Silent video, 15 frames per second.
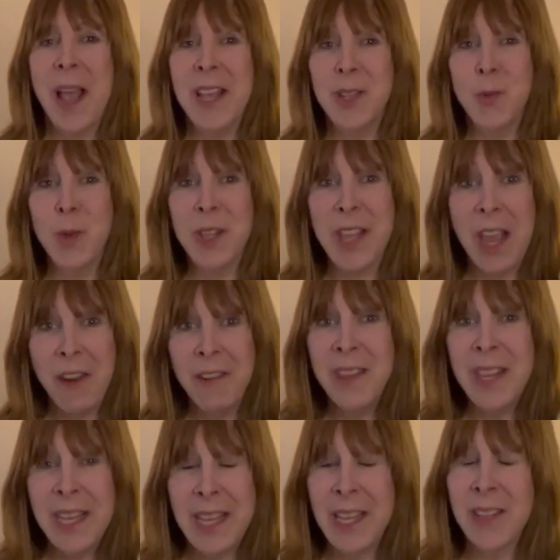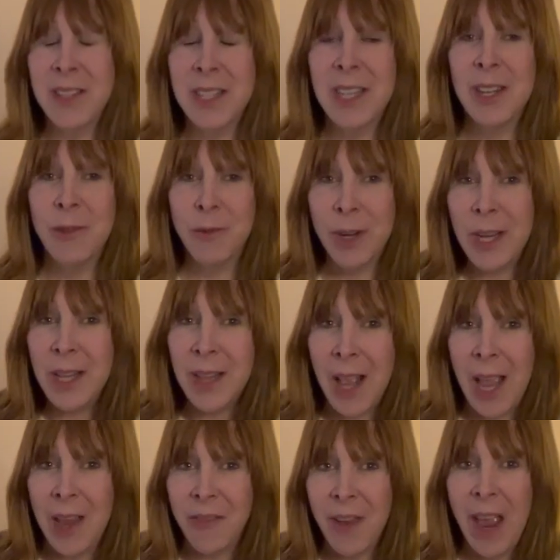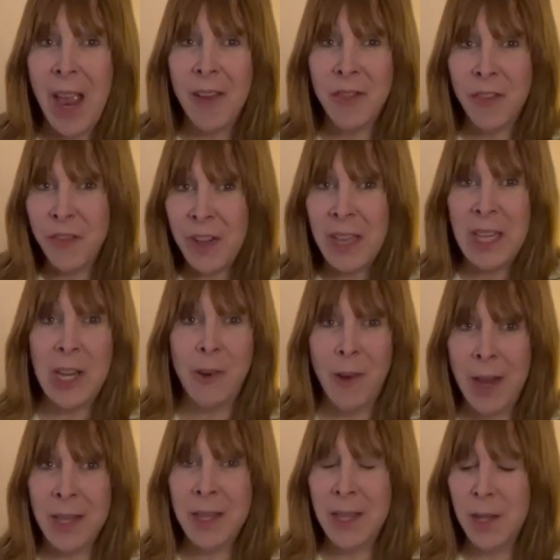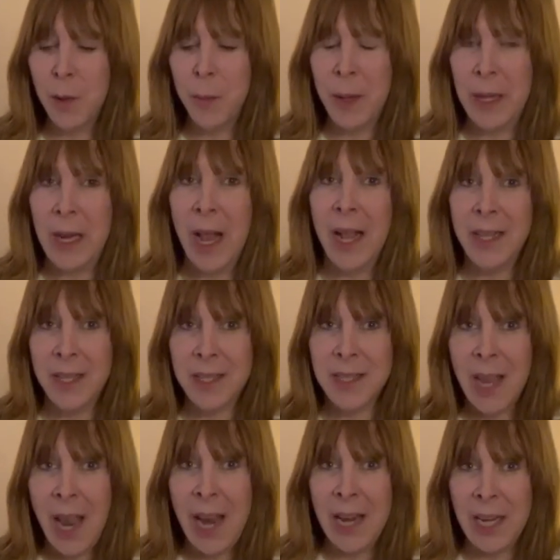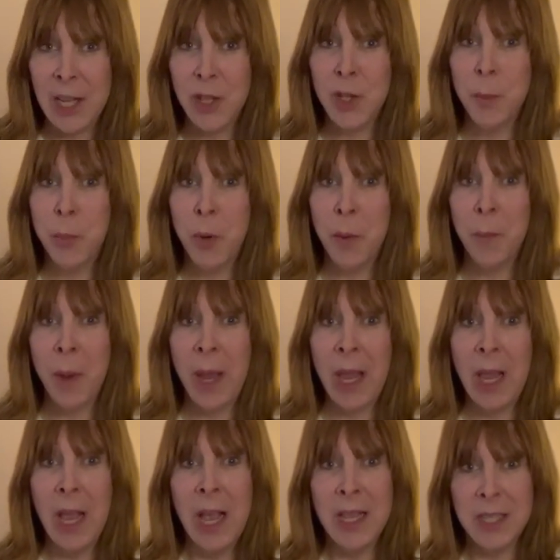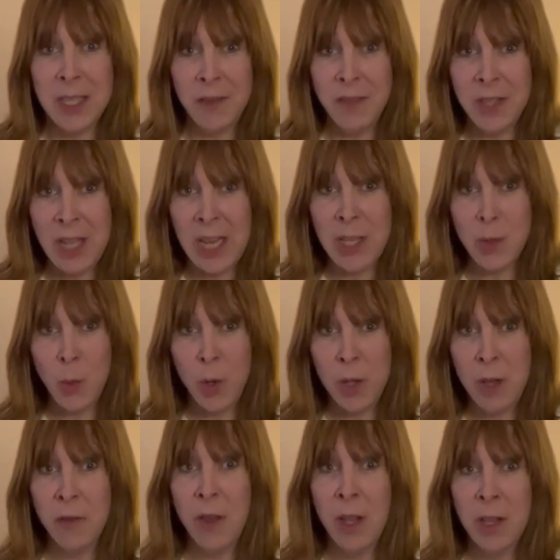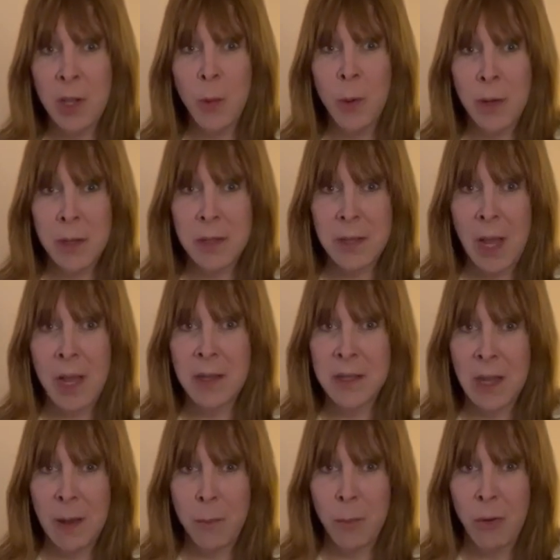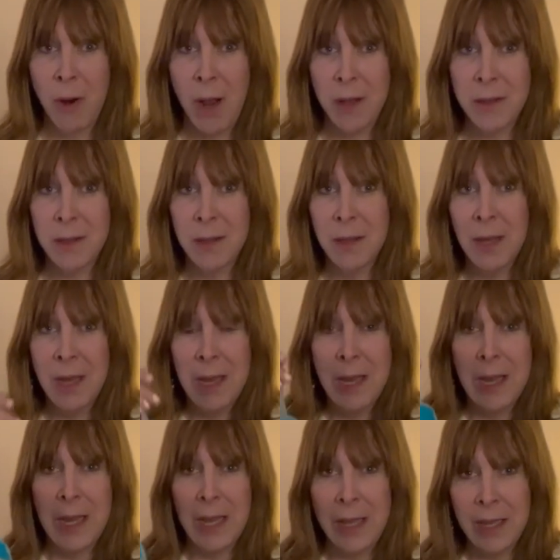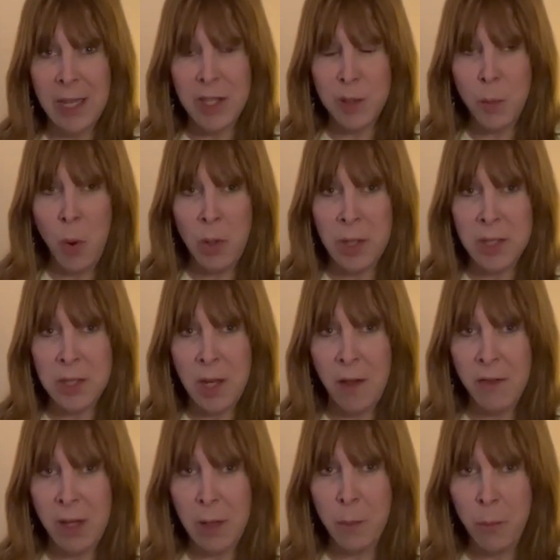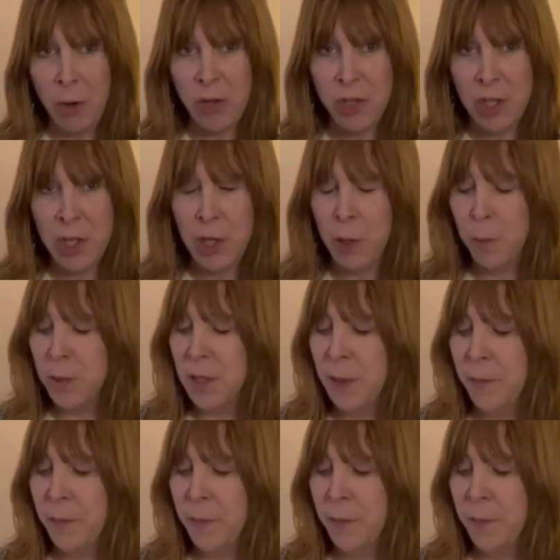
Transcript: as with everything else in real life, after fiddling around a little bit, I decided to put my 7 days worth of underwear, socks, and bras in the smallest of the compression cubes.